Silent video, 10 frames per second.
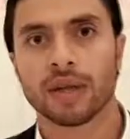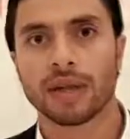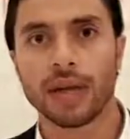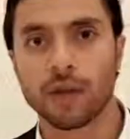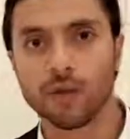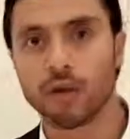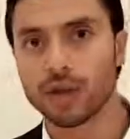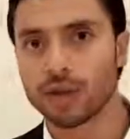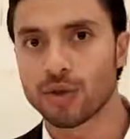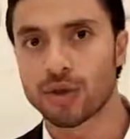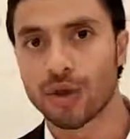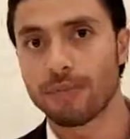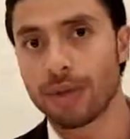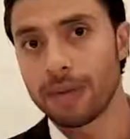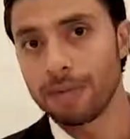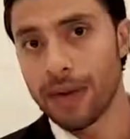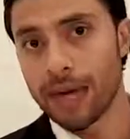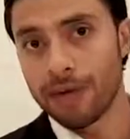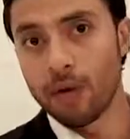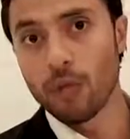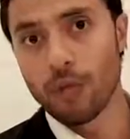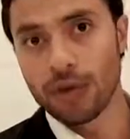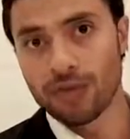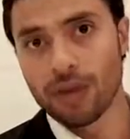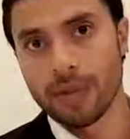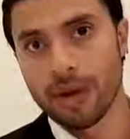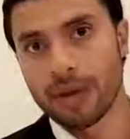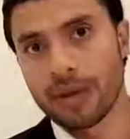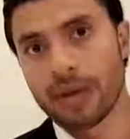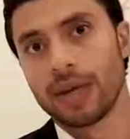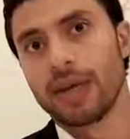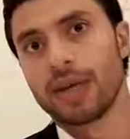then of course you should not be paying full price for the balcony.